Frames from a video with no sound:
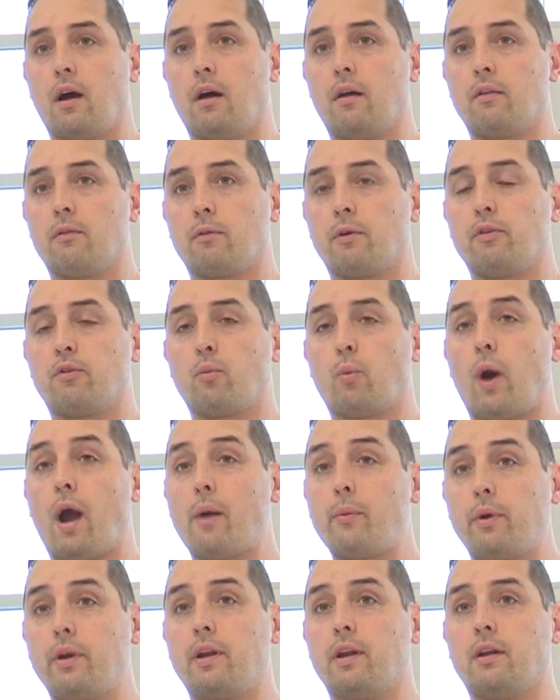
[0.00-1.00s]
Uh, the reason
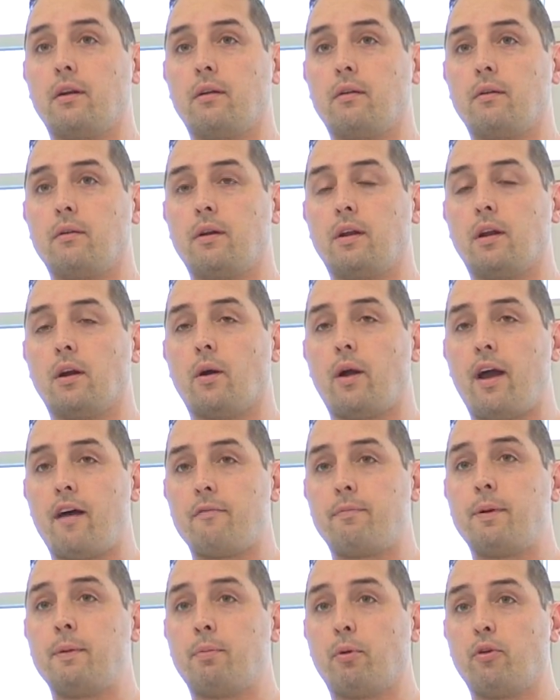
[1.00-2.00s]
why we didn't, you know,
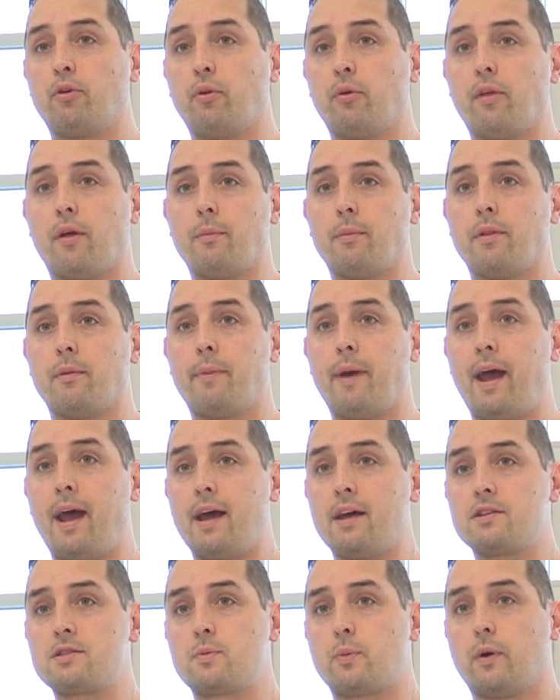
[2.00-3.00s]
have people do them in the
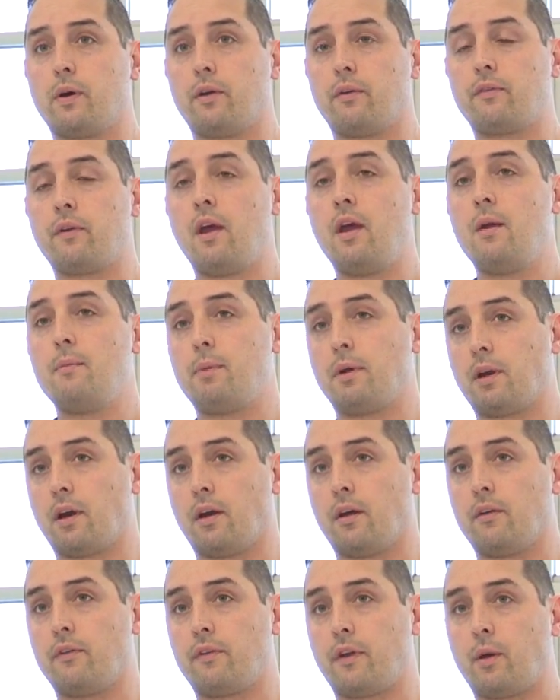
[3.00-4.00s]
past was
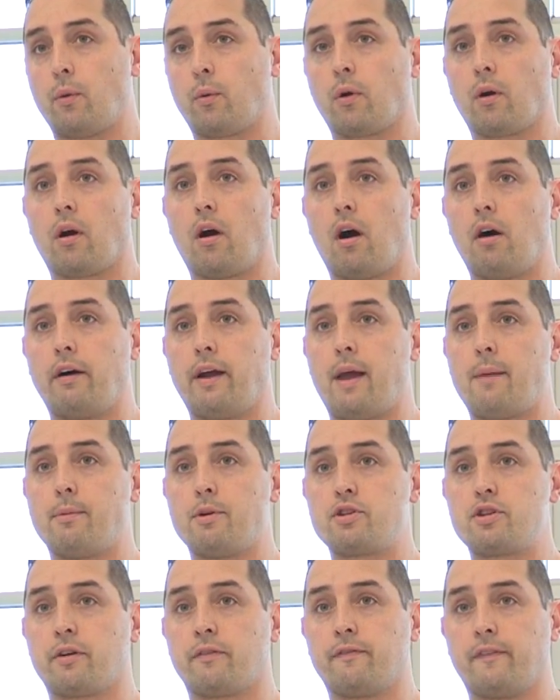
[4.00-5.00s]
because they were all
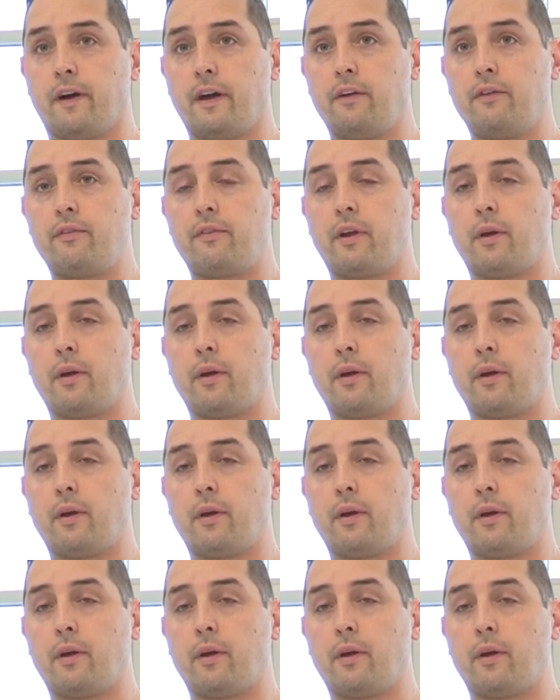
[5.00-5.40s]
amateur fights.